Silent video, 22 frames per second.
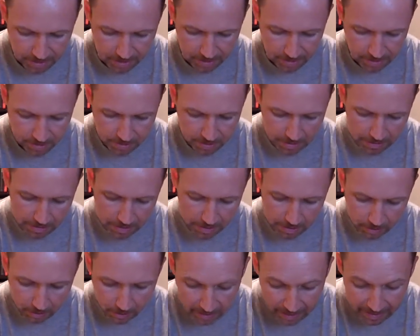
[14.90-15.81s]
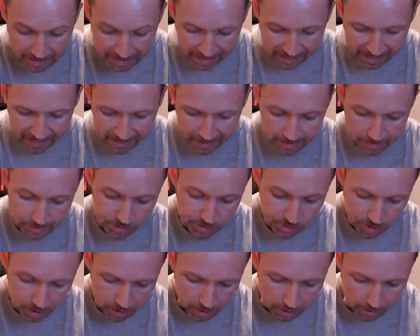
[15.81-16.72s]
this, "Lay hands
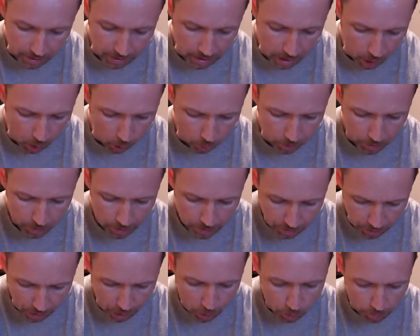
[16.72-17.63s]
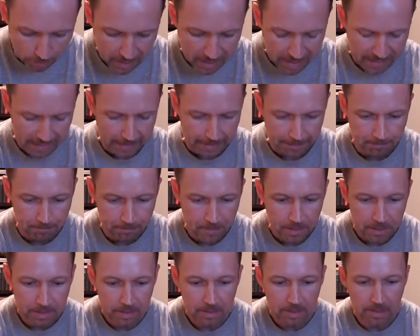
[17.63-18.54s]
suddenly on no man."
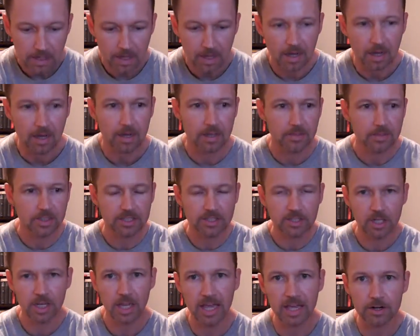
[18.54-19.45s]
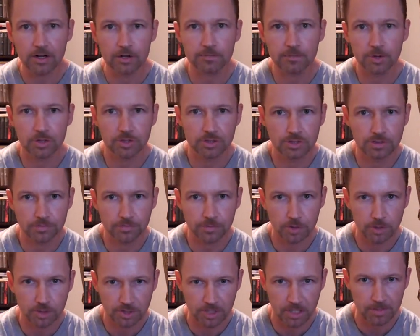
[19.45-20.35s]
This letter,
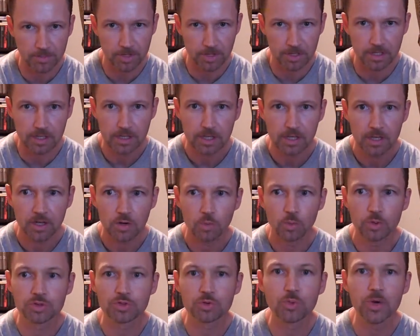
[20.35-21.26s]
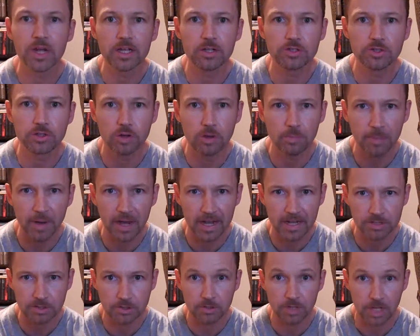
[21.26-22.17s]
1 Timothy, was written to a
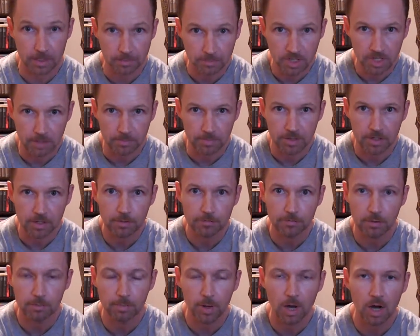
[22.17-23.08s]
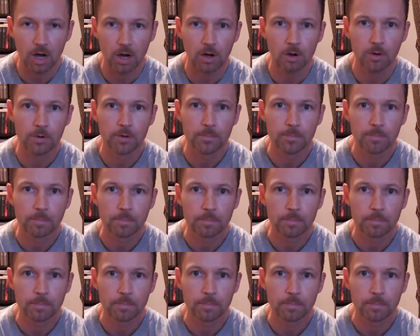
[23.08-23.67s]
pastor named Timothy from Paul,